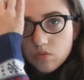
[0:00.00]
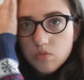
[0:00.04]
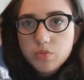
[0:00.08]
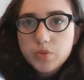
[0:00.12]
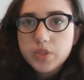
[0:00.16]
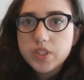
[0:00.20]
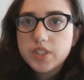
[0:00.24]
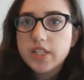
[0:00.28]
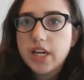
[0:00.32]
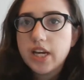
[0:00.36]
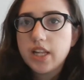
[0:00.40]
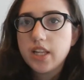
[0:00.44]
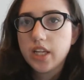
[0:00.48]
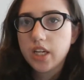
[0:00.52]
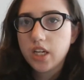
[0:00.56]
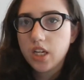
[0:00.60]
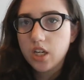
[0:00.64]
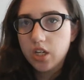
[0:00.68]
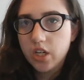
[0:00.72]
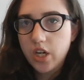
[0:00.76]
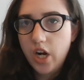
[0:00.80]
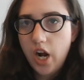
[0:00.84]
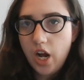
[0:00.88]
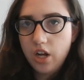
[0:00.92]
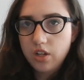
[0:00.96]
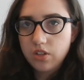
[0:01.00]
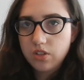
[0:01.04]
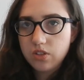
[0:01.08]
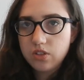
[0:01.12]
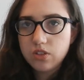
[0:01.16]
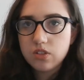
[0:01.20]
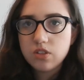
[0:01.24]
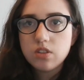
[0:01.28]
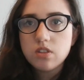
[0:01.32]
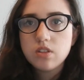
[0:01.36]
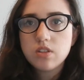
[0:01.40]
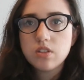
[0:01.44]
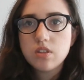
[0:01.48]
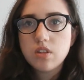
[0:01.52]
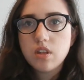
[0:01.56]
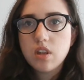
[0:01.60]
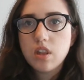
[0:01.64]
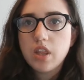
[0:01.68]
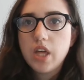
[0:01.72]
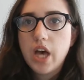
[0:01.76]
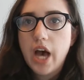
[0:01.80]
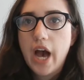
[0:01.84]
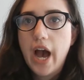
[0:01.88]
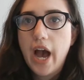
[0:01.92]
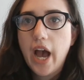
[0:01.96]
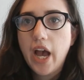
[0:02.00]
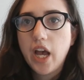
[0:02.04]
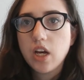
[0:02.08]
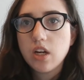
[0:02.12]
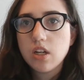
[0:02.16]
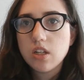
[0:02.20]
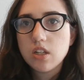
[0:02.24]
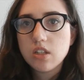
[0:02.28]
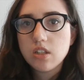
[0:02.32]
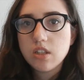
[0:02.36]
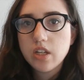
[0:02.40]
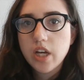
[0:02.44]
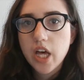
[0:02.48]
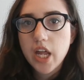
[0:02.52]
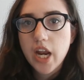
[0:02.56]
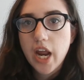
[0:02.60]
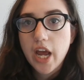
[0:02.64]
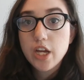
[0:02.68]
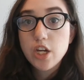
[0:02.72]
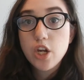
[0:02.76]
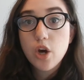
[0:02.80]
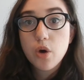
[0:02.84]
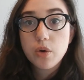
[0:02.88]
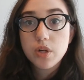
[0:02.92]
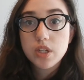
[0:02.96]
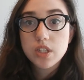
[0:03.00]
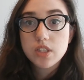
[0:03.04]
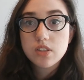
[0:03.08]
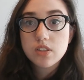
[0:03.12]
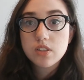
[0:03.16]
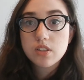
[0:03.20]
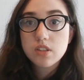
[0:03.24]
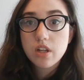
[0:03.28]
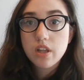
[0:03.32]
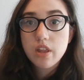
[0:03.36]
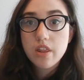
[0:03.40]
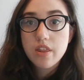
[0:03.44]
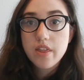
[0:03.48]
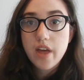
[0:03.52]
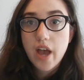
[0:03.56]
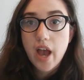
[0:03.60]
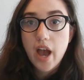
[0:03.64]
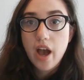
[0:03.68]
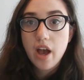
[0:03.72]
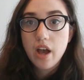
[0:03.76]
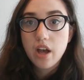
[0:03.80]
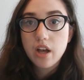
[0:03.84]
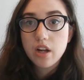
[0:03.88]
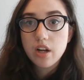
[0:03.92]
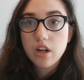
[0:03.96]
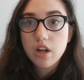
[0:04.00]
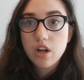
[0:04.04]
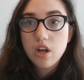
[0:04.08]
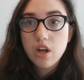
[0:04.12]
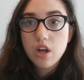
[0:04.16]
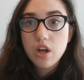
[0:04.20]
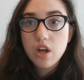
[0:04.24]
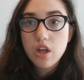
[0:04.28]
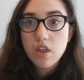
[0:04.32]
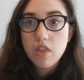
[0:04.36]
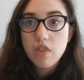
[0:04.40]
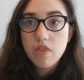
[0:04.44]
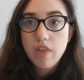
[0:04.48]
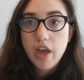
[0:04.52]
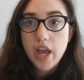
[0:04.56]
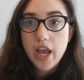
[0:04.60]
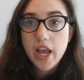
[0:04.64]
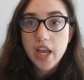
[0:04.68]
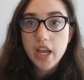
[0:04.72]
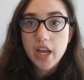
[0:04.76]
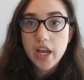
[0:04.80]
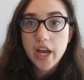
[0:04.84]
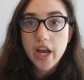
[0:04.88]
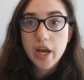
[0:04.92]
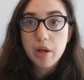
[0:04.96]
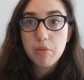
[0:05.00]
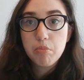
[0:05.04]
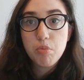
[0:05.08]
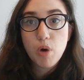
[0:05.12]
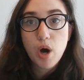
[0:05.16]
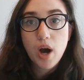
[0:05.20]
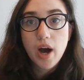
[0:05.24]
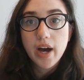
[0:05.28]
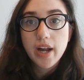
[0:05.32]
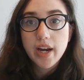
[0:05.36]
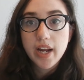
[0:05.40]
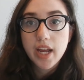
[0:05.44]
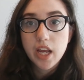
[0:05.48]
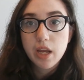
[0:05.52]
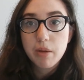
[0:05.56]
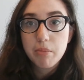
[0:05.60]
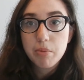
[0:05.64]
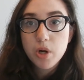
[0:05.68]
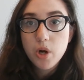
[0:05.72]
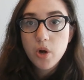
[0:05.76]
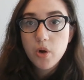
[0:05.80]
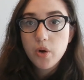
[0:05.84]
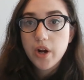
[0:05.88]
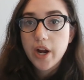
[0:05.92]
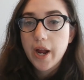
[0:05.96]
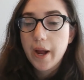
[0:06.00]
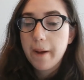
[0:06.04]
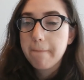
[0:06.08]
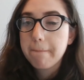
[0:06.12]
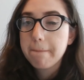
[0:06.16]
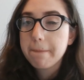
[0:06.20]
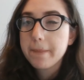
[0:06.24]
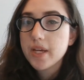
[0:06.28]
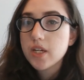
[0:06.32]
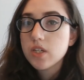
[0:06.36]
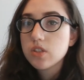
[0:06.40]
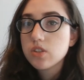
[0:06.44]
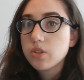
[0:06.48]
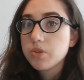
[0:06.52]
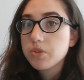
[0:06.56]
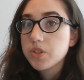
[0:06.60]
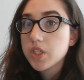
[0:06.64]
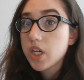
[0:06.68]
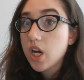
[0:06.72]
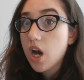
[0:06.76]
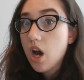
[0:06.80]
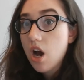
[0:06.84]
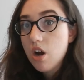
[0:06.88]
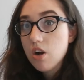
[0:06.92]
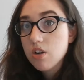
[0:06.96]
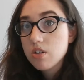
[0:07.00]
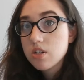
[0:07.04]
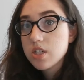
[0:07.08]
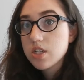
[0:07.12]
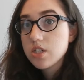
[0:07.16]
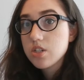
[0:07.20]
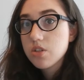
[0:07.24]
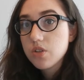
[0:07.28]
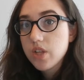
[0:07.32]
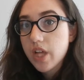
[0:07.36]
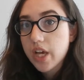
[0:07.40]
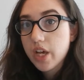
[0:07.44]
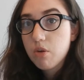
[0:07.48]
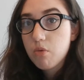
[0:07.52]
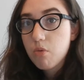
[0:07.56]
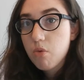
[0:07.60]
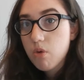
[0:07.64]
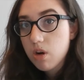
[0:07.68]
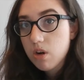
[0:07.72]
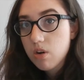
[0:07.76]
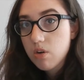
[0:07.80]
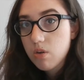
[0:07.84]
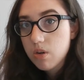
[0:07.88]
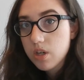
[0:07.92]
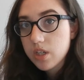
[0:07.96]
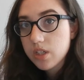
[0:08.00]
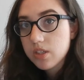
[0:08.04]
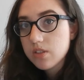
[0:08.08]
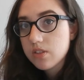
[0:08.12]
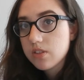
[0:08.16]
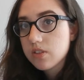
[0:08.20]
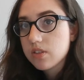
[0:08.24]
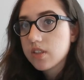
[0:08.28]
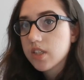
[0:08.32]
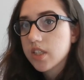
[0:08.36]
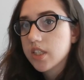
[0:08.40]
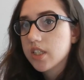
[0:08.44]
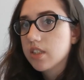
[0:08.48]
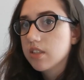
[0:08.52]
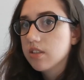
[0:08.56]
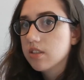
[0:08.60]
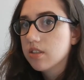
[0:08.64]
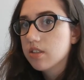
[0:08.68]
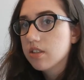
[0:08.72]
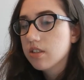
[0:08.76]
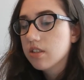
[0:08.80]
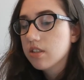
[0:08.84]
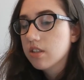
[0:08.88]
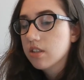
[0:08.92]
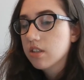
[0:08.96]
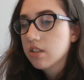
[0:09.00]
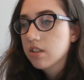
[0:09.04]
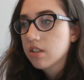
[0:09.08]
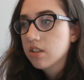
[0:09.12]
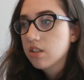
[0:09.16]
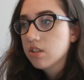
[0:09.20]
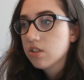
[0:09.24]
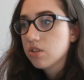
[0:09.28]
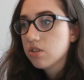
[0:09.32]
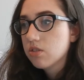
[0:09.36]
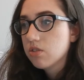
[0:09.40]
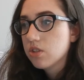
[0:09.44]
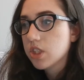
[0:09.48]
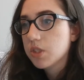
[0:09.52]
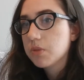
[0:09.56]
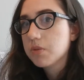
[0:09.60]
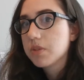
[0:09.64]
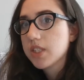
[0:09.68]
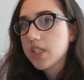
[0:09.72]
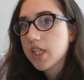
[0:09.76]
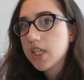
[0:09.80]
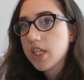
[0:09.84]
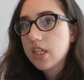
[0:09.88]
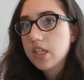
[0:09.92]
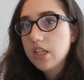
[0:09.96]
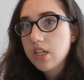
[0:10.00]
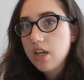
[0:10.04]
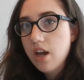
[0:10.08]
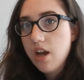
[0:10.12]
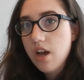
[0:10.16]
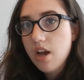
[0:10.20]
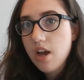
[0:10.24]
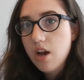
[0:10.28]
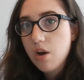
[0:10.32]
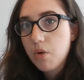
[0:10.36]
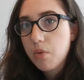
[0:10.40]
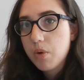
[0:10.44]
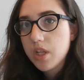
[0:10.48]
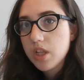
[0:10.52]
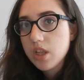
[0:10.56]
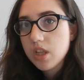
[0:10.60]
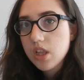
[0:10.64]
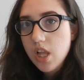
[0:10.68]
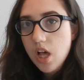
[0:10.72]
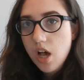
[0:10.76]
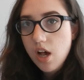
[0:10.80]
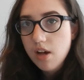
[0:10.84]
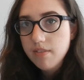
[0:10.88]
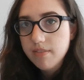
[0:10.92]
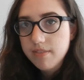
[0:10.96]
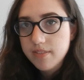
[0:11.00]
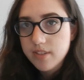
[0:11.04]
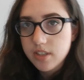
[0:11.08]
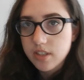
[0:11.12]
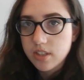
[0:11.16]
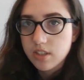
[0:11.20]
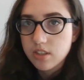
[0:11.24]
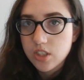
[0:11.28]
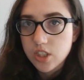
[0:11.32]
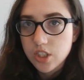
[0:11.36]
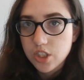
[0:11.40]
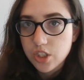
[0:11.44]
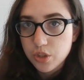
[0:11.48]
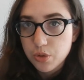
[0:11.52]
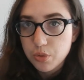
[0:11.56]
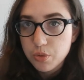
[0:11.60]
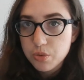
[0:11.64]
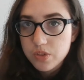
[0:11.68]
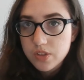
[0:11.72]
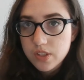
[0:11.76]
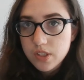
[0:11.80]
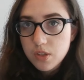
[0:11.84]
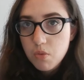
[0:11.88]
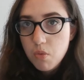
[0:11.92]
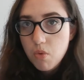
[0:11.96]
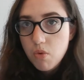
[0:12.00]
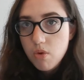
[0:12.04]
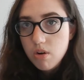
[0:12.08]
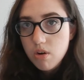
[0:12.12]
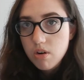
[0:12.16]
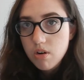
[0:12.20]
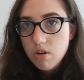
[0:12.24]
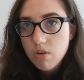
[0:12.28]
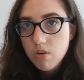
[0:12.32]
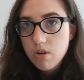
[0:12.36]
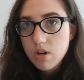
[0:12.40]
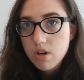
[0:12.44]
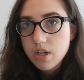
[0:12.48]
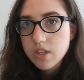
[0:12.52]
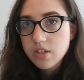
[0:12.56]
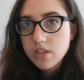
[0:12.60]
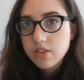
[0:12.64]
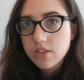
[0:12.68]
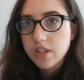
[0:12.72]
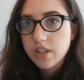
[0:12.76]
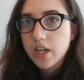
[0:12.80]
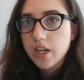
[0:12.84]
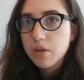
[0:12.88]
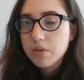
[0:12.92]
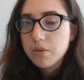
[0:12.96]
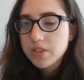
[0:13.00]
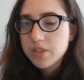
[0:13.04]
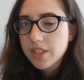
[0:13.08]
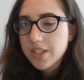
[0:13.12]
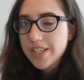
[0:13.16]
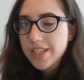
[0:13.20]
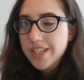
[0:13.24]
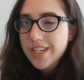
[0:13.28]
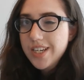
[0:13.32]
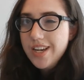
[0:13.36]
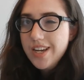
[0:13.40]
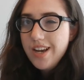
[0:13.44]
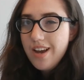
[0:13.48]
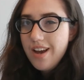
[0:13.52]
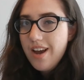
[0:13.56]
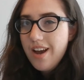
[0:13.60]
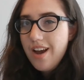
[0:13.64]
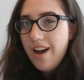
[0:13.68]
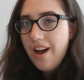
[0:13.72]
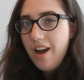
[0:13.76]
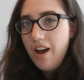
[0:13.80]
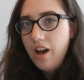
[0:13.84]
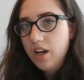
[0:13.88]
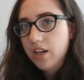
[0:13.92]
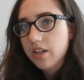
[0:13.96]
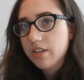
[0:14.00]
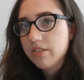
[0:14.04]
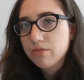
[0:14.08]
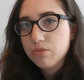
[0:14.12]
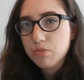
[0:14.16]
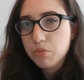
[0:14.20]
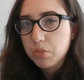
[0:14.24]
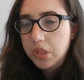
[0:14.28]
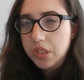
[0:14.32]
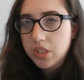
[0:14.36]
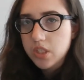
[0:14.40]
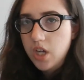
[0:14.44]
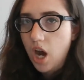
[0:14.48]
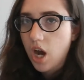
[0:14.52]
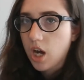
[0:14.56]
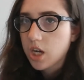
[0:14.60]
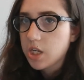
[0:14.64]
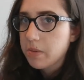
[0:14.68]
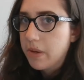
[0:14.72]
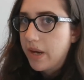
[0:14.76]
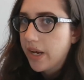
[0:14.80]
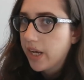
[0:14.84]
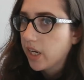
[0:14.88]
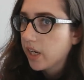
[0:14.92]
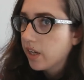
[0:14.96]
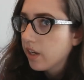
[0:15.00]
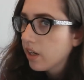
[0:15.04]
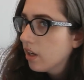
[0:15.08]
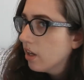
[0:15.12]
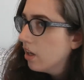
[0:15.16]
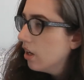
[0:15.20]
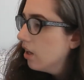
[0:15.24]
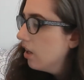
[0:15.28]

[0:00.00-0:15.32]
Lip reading: We sat like across the aisle, and I noticed that they had bought a program. So I was like, "Oh, did you like War Horse?" And she was like, "Yeah, we loved it. Did you see War Horse?" And I was like, "Yeah." And we talked about it.